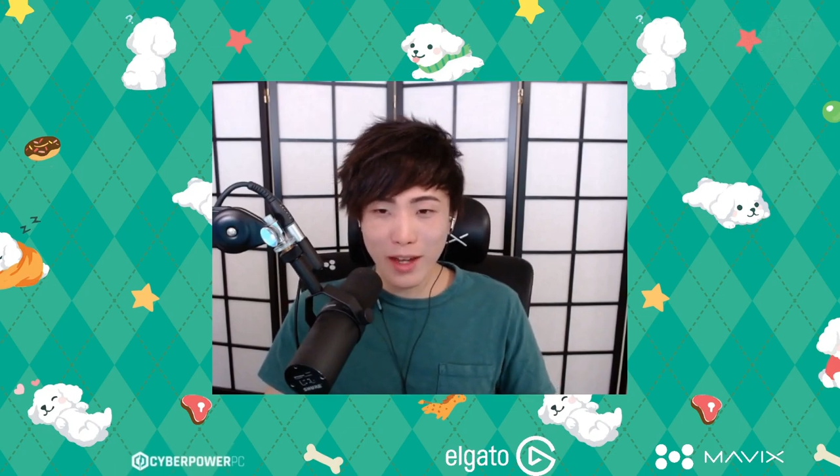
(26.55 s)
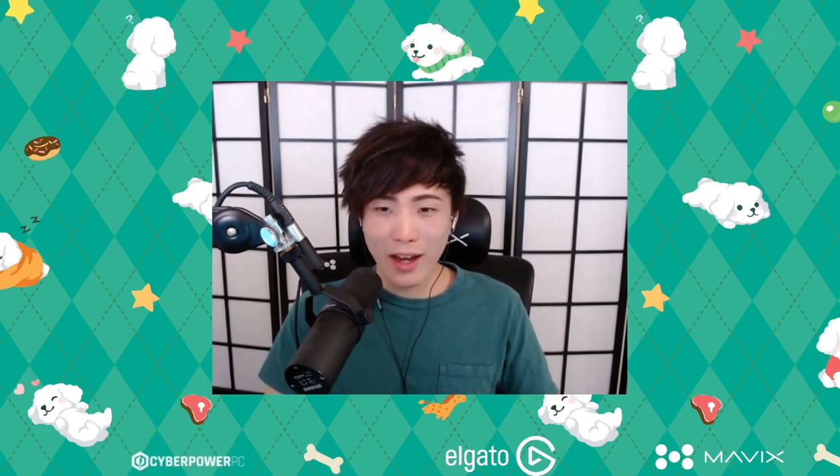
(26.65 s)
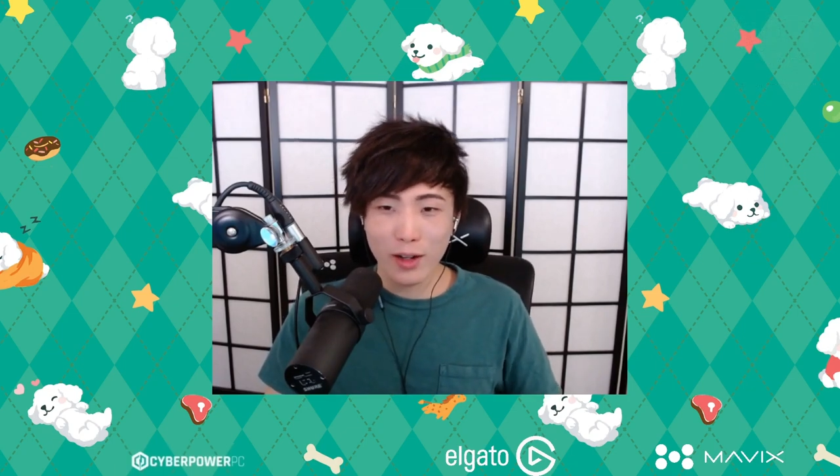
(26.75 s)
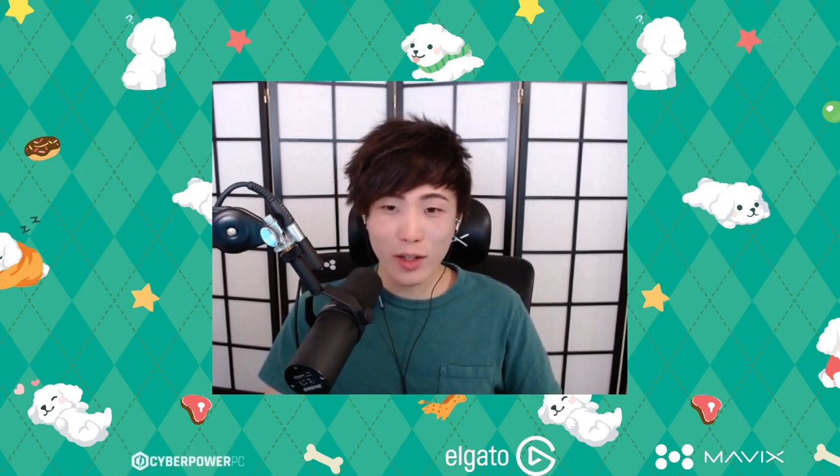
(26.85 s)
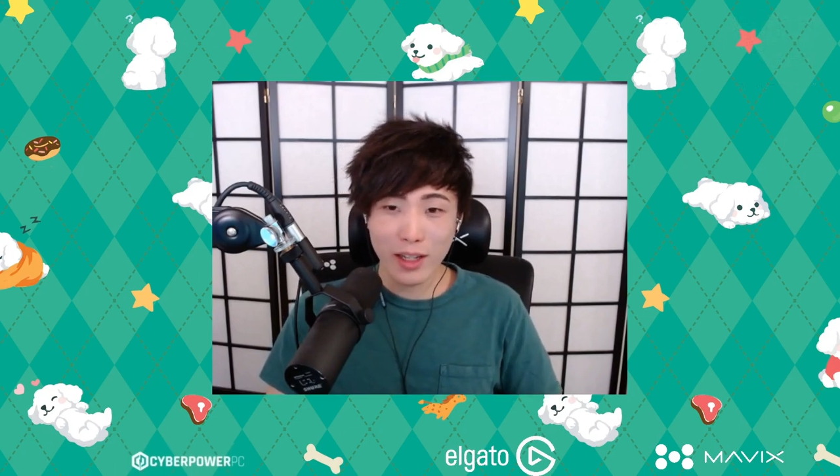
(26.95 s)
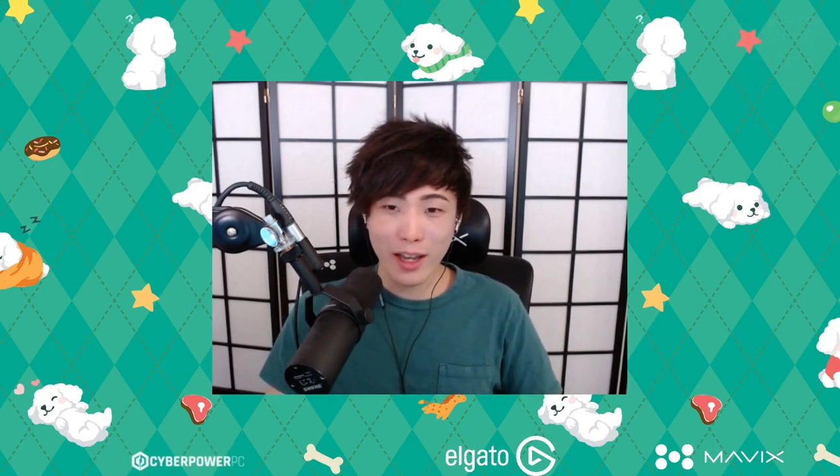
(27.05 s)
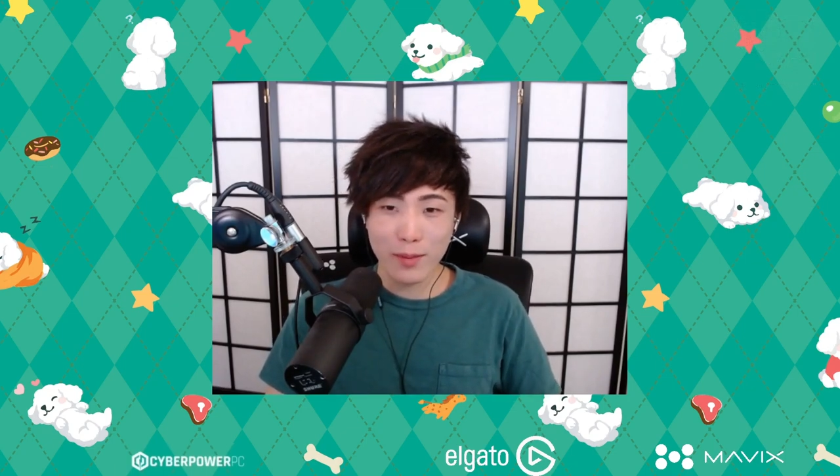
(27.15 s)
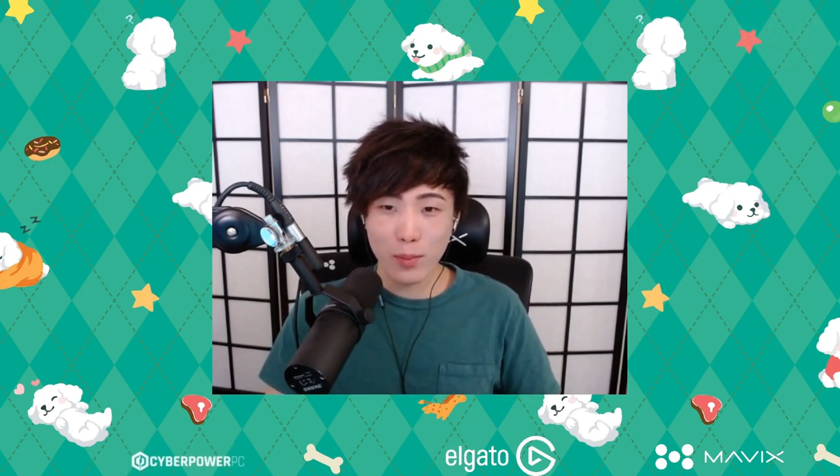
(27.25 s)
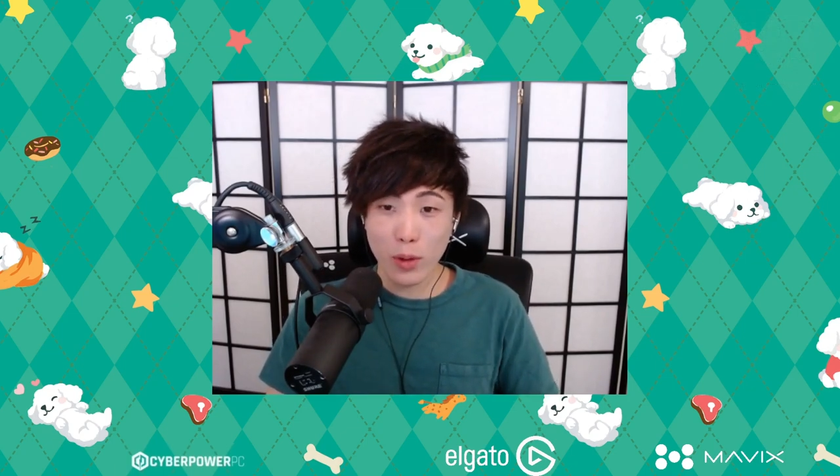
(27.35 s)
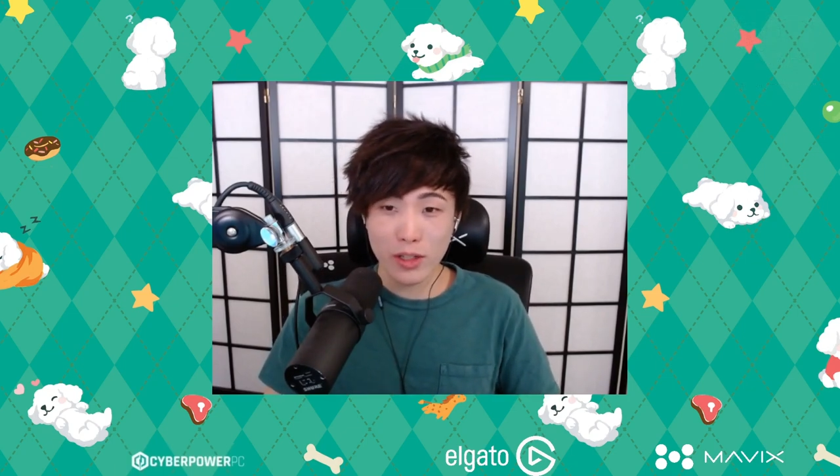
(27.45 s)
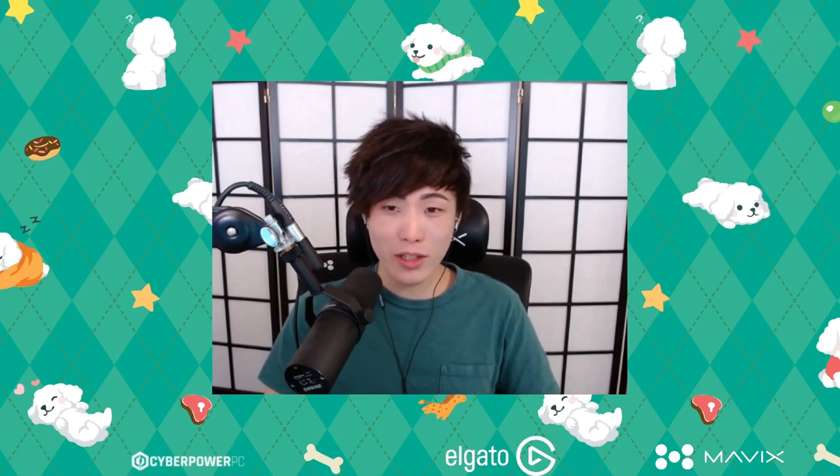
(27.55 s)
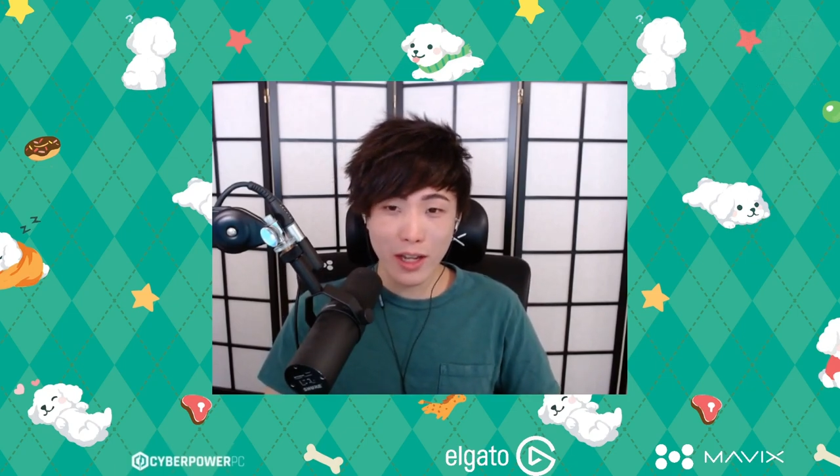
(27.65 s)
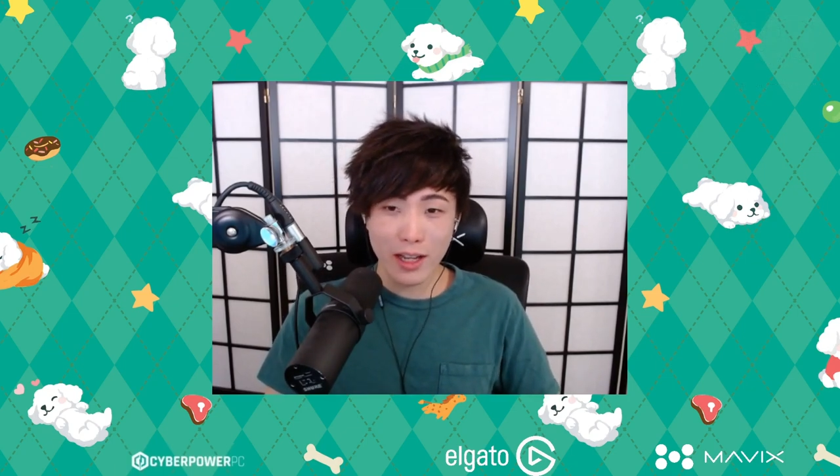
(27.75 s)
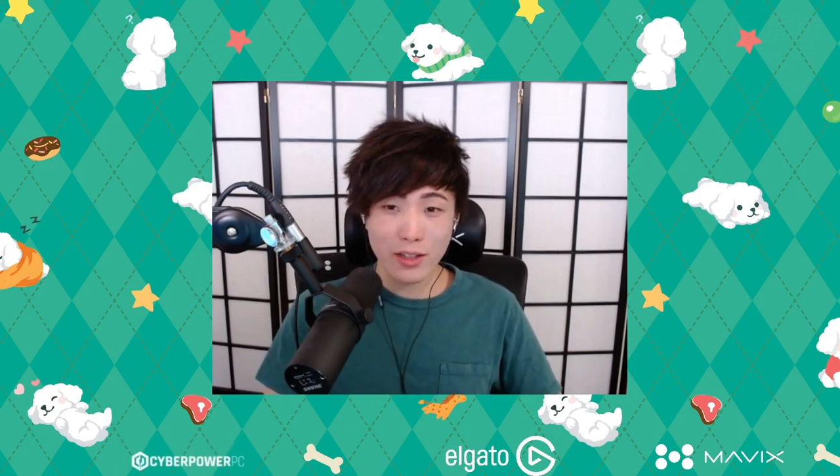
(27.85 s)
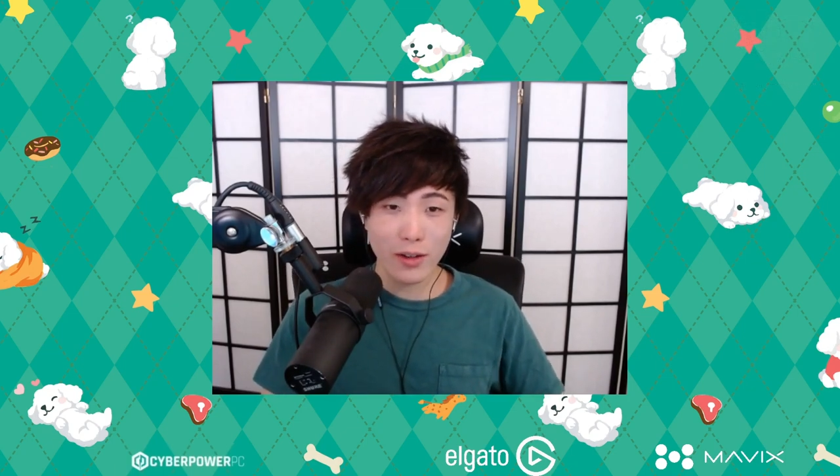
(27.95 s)
got her again, boys. You
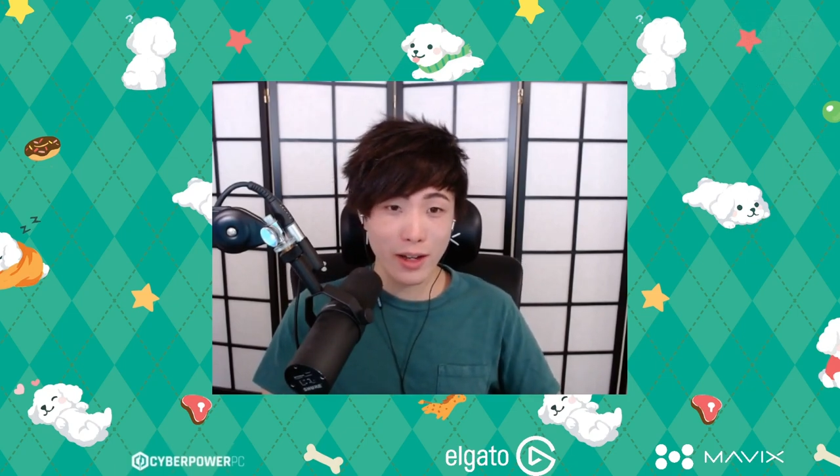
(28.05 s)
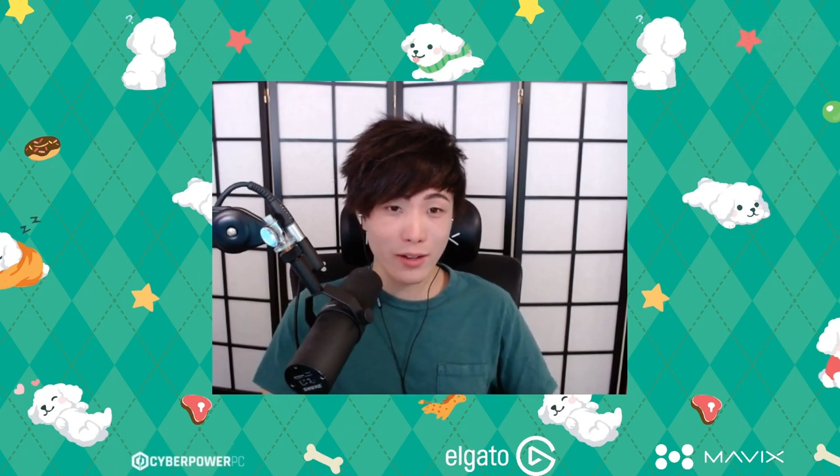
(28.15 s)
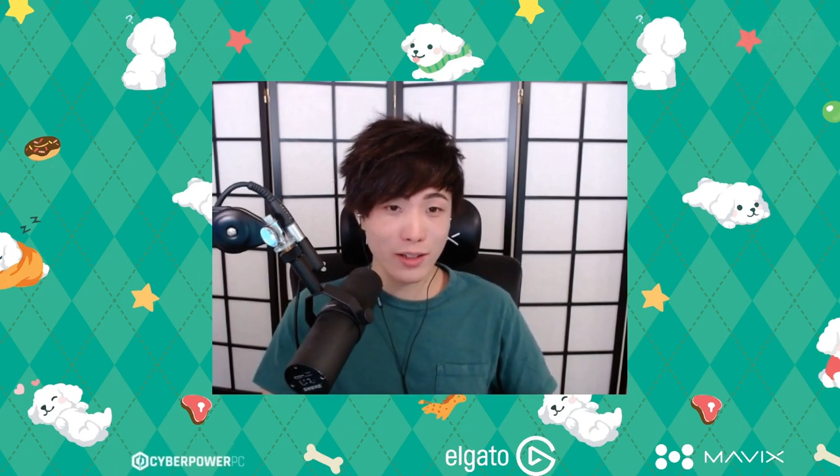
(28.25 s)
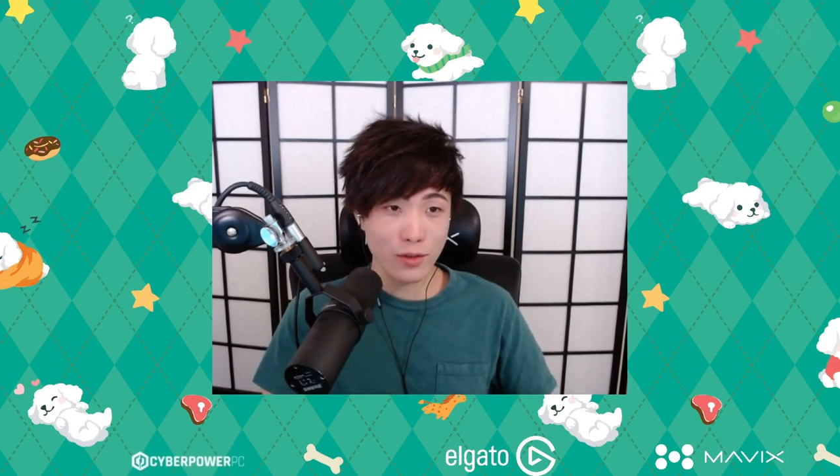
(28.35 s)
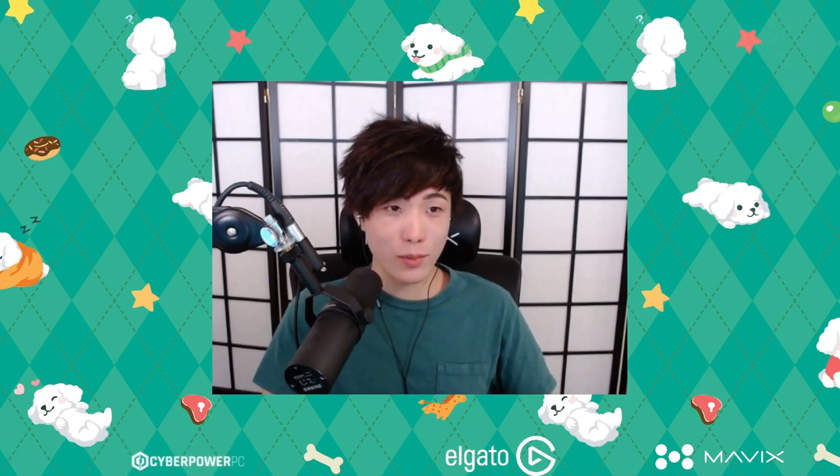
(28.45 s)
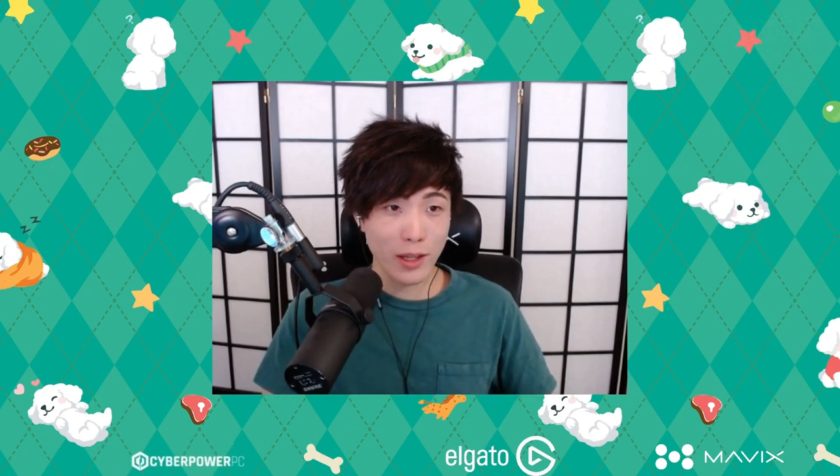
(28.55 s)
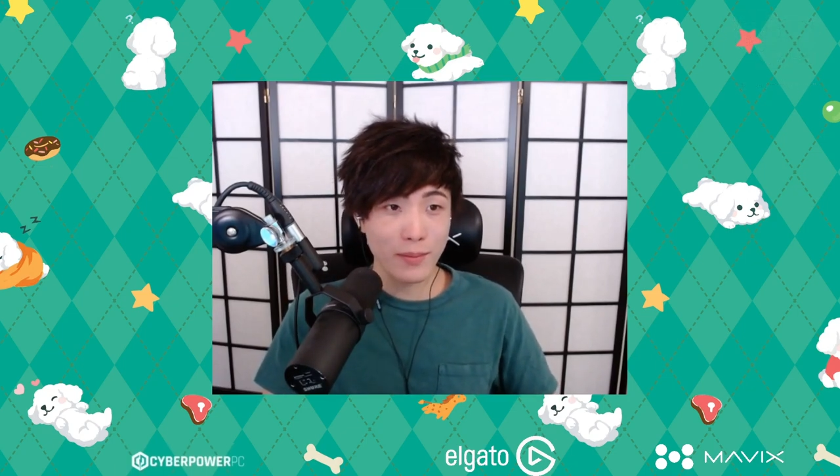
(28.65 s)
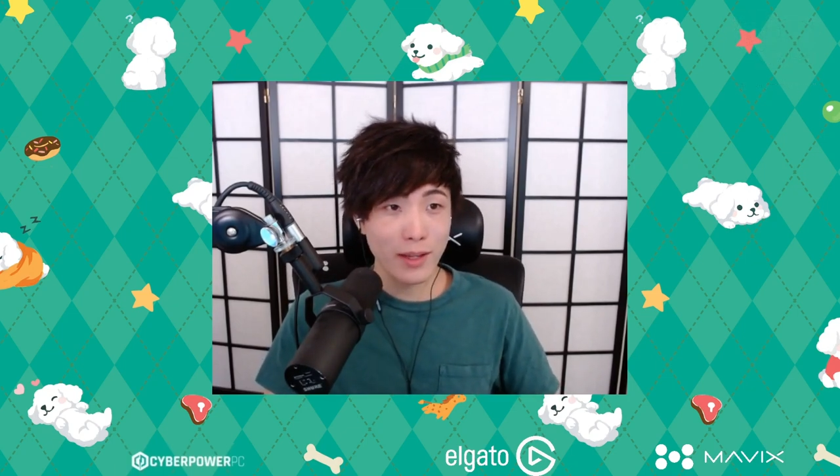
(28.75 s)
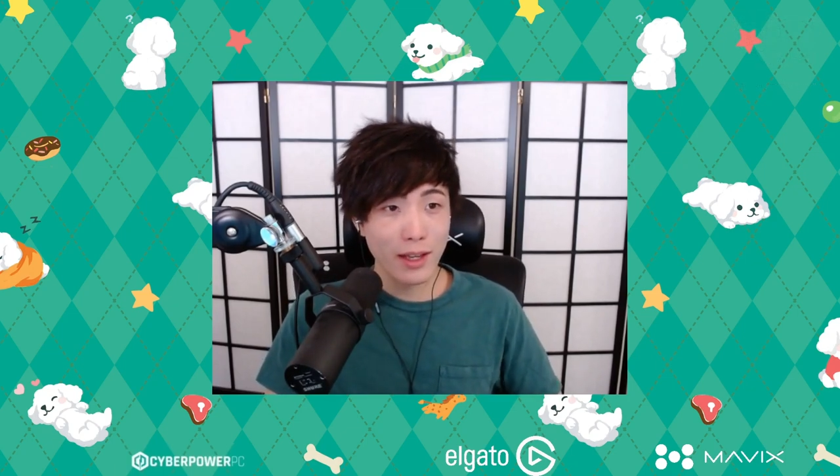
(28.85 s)
guys know how it is for me.